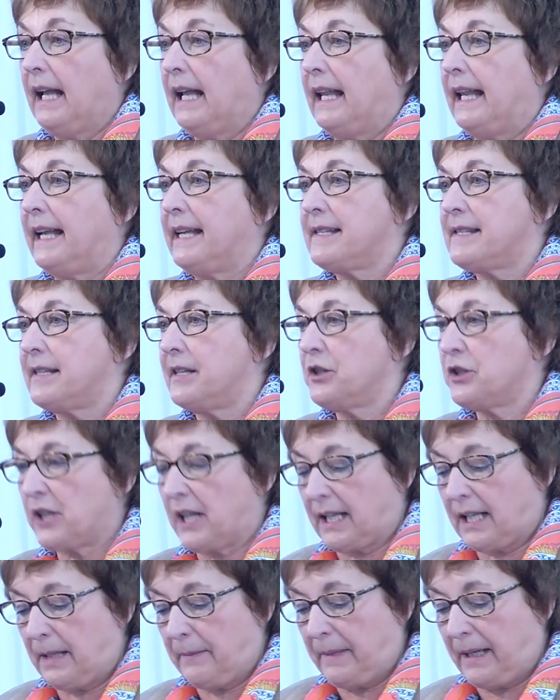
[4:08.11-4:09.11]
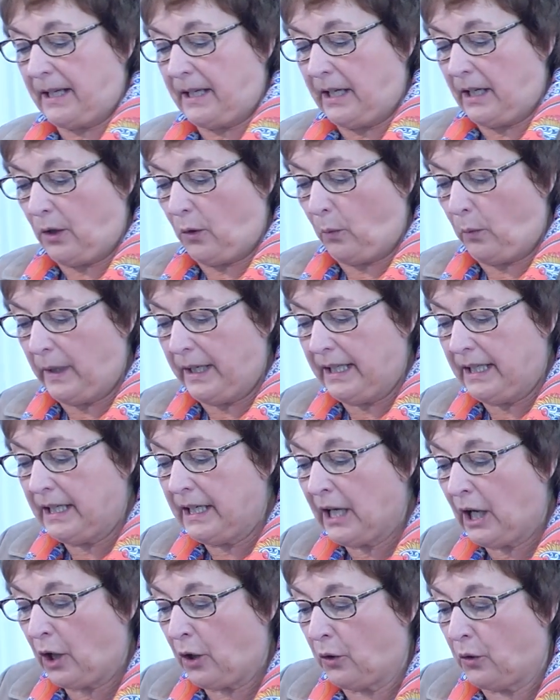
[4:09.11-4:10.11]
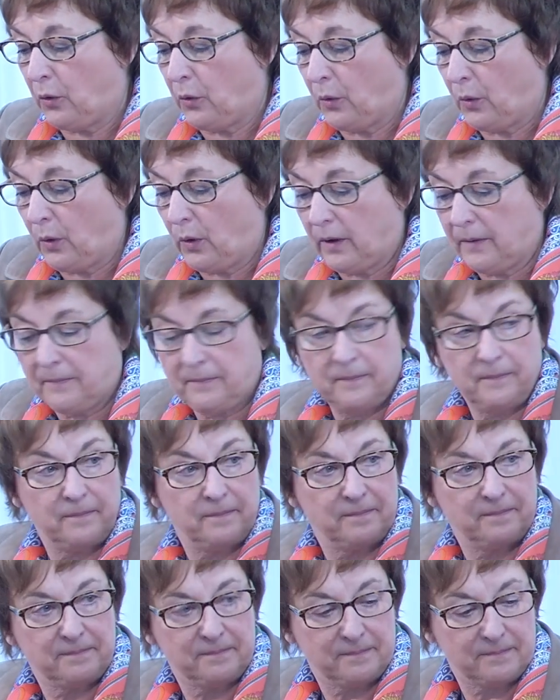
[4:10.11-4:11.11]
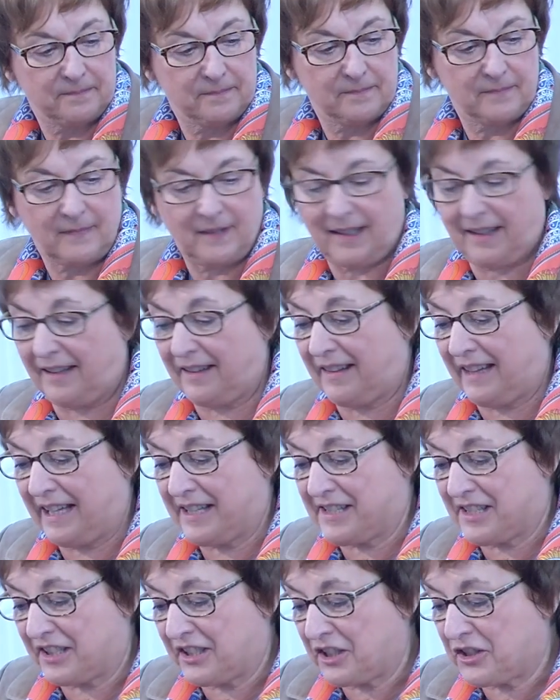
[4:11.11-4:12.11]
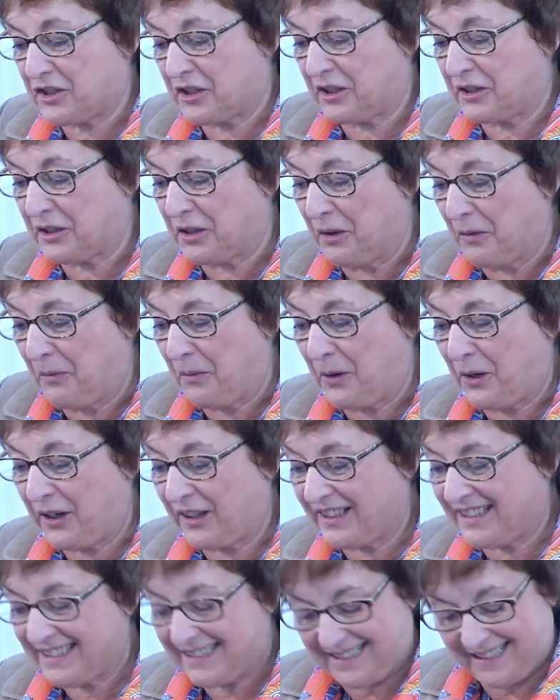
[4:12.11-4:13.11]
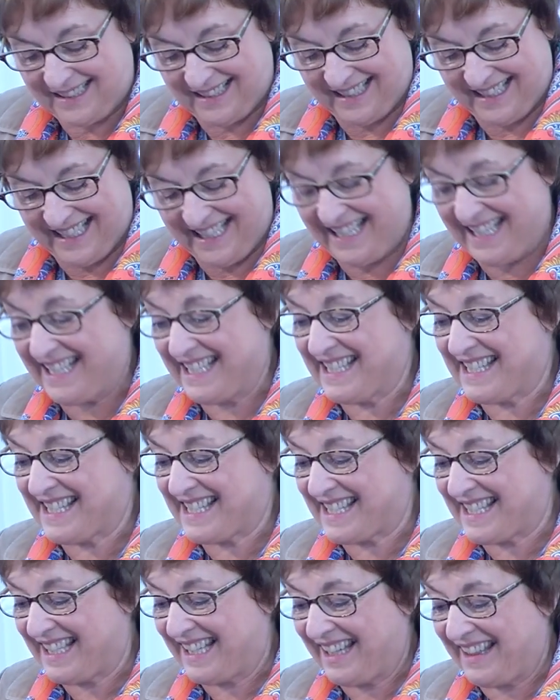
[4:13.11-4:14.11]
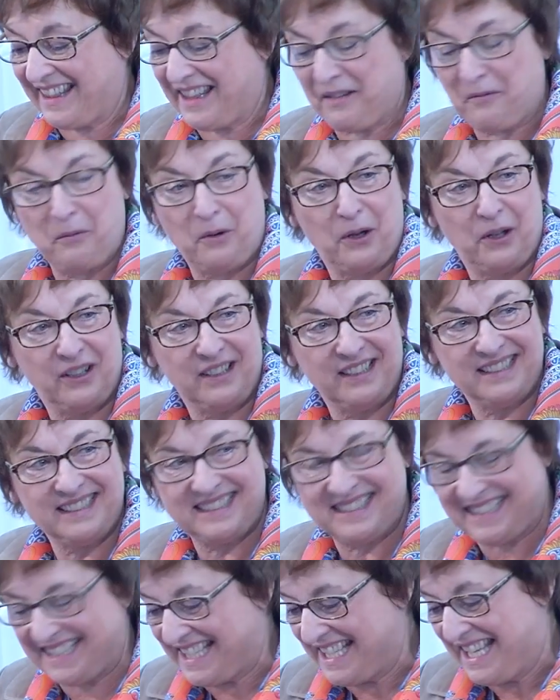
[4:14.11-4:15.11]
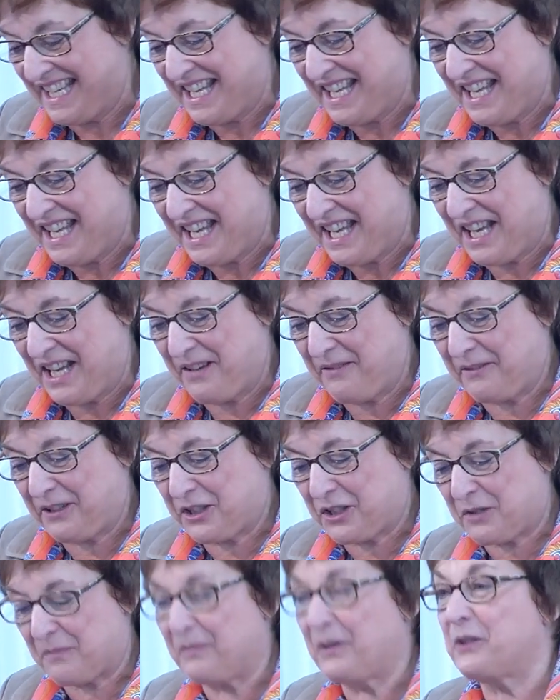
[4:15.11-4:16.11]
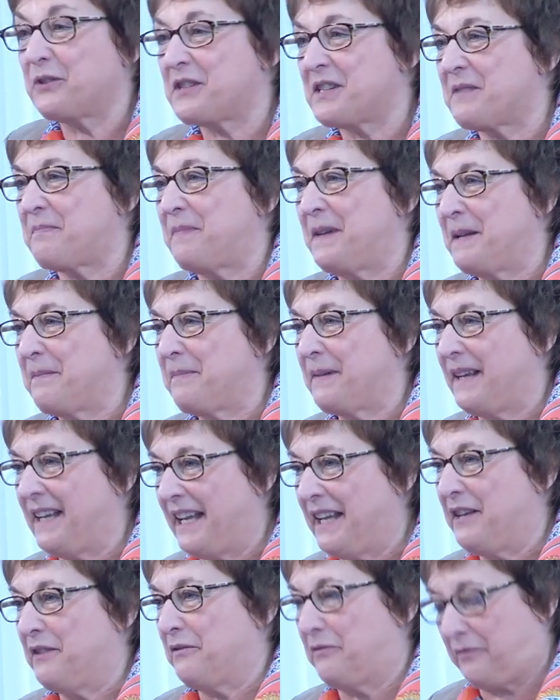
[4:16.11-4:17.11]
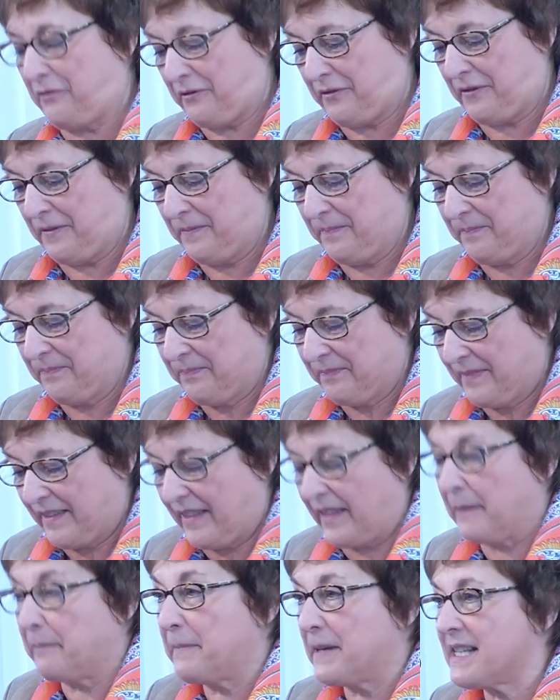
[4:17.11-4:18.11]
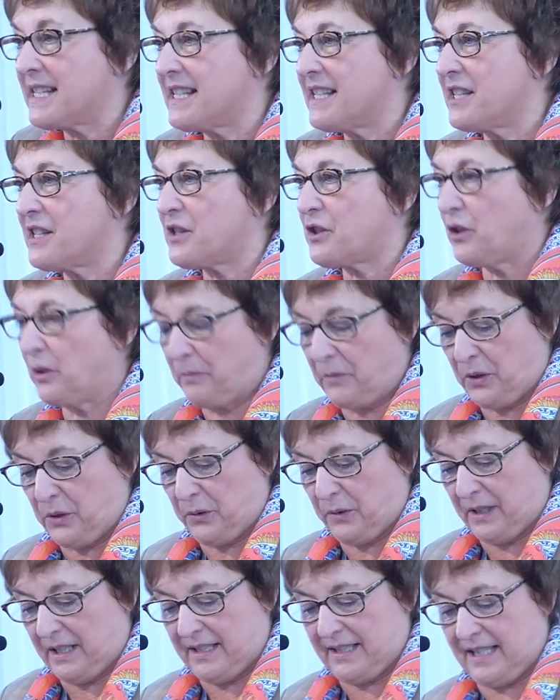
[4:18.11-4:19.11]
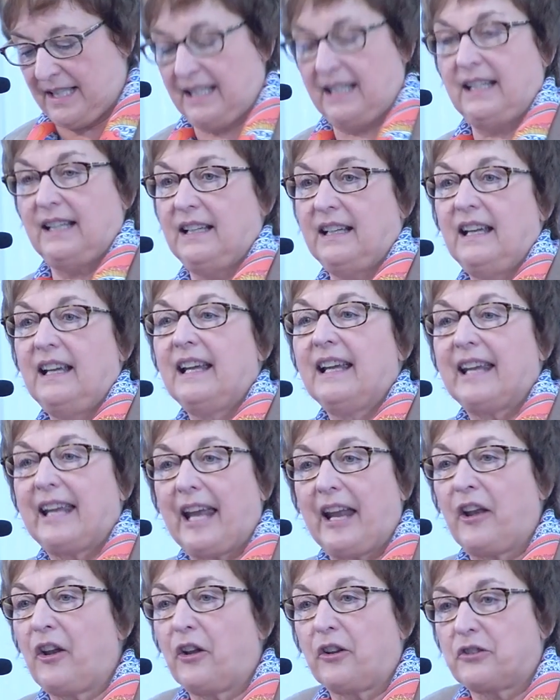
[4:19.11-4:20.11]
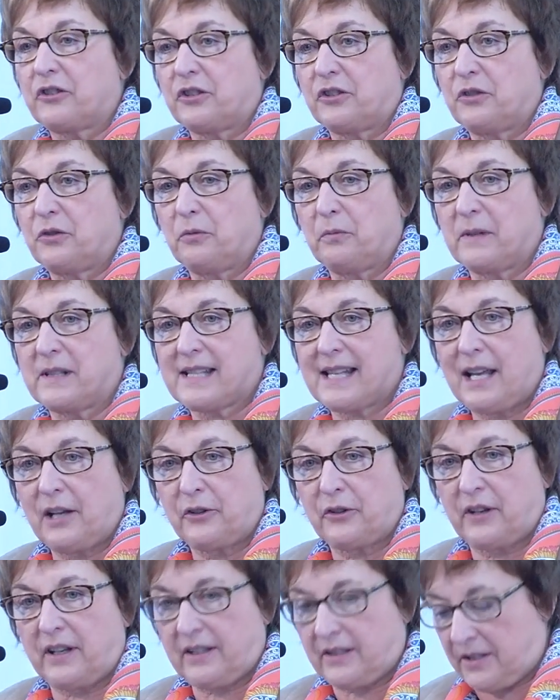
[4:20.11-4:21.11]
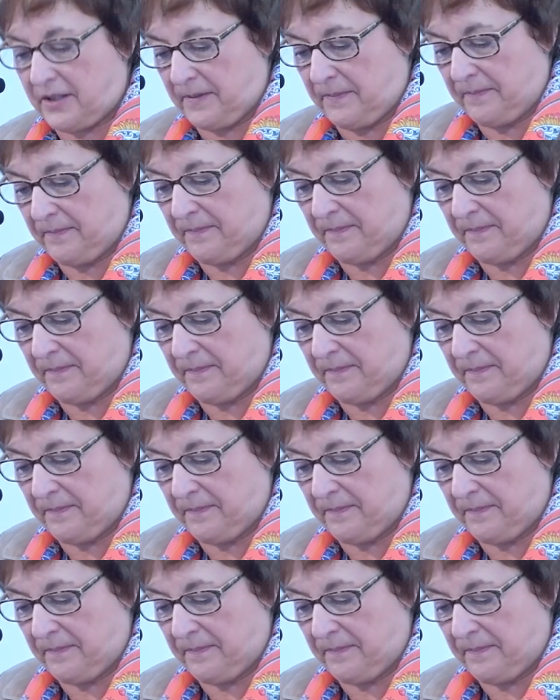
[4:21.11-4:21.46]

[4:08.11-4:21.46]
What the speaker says: Ladies and gentlemen, we know that the digital world is the world in which most people live. The business community cannot do without it.